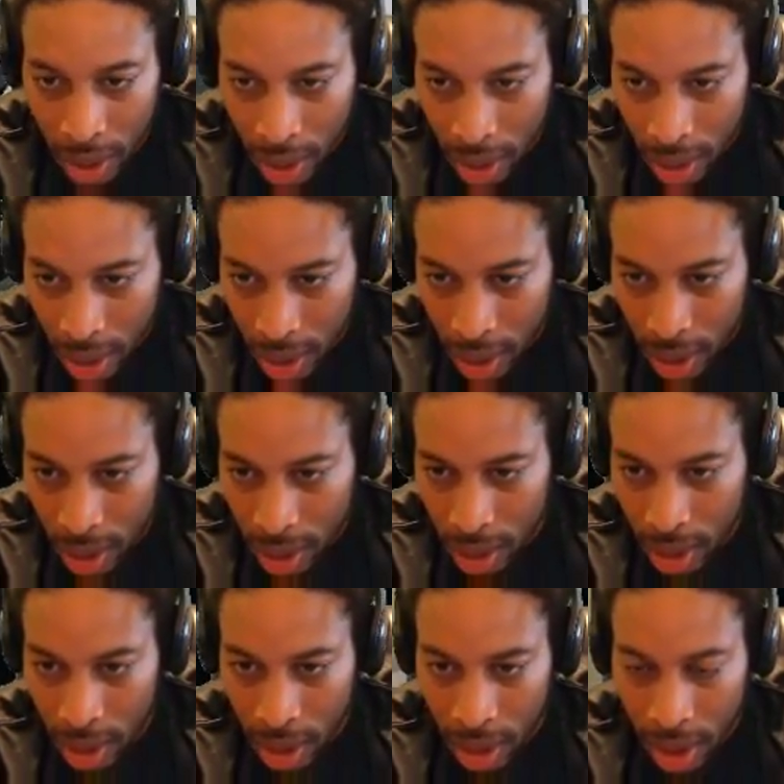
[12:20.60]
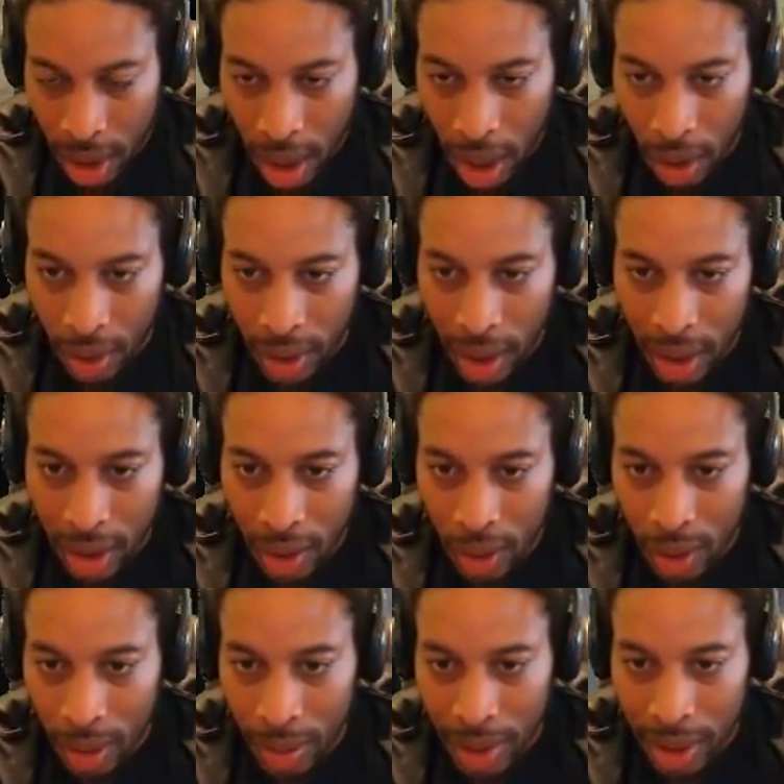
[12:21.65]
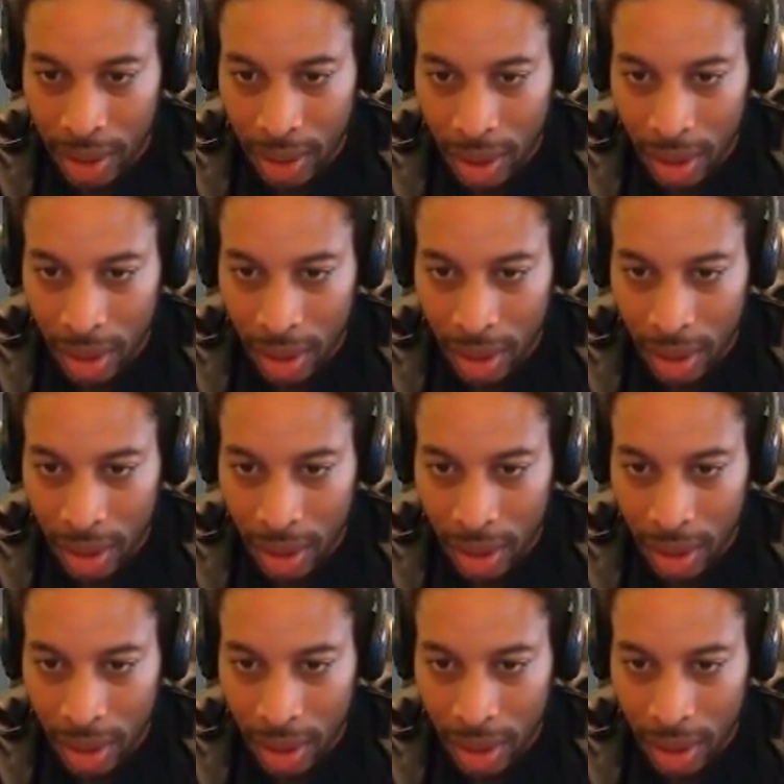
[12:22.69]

Well, I still did. Okay, cool. I'm gonna hit you up,